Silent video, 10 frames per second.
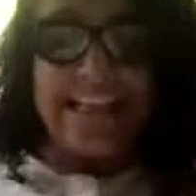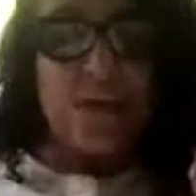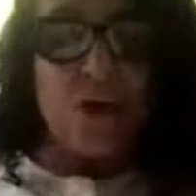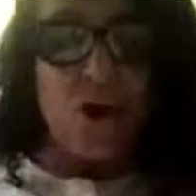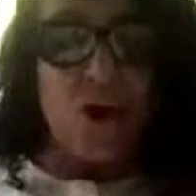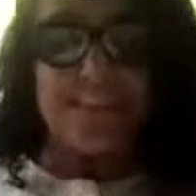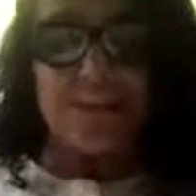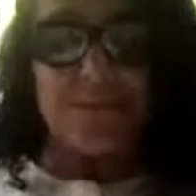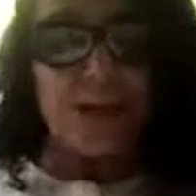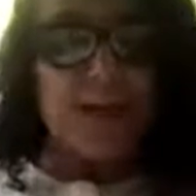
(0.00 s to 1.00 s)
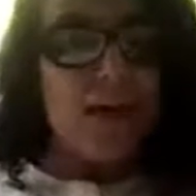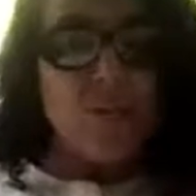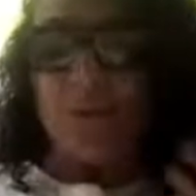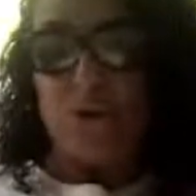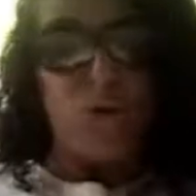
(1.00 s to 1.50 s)
knowledge in the world,
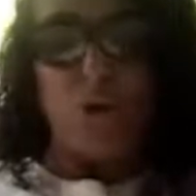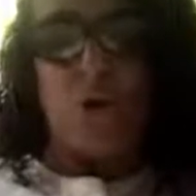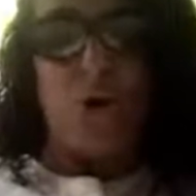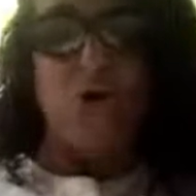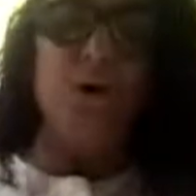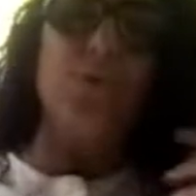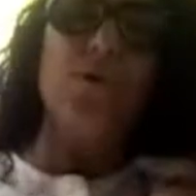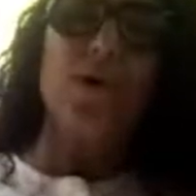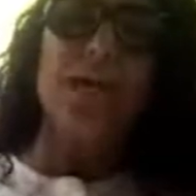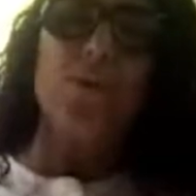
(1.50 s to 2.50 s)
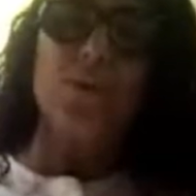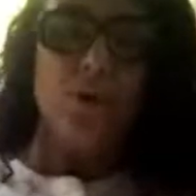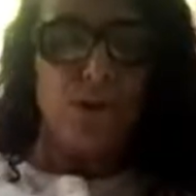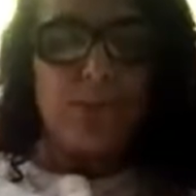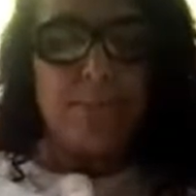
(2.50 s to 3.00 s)
but you don't know how to communicate with your
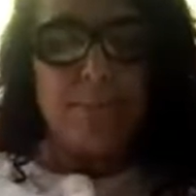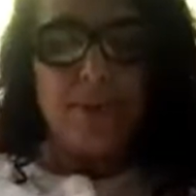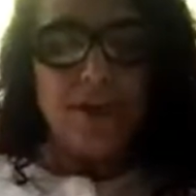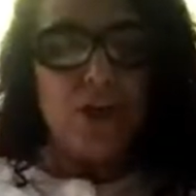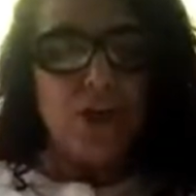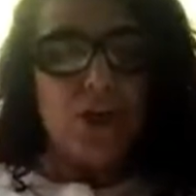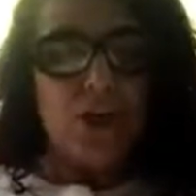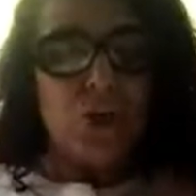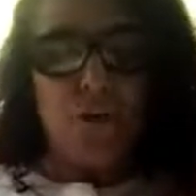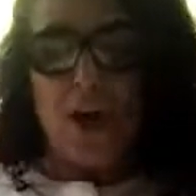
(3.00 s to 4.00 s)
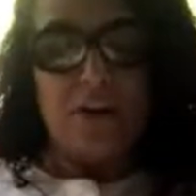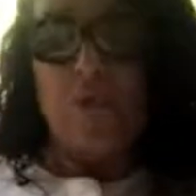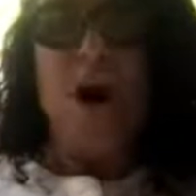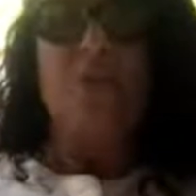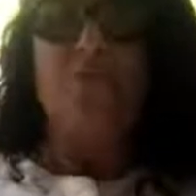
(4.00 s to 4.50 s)
team. You
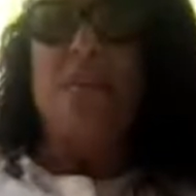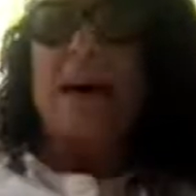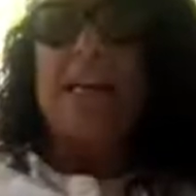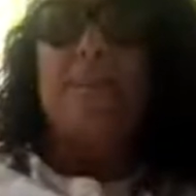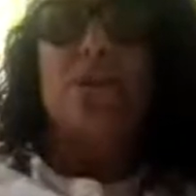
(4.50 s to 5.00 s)
might have a